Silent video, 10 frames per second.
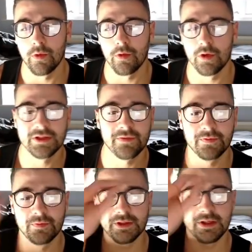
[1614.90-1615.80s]

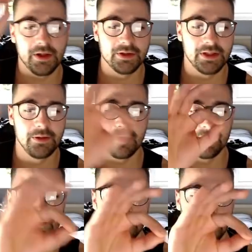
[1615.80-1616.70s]
because it goes anywhere on the
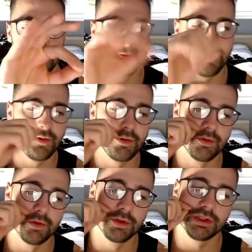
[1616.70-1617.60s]
grid, the food could
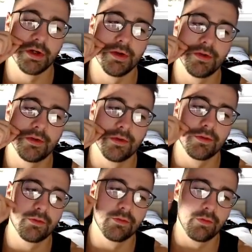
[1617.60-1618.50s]
also
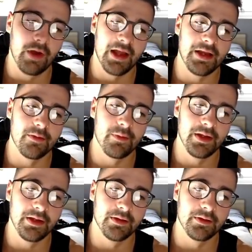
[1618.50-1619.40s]

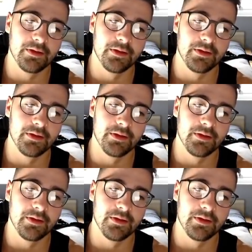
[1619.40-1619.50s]
randomly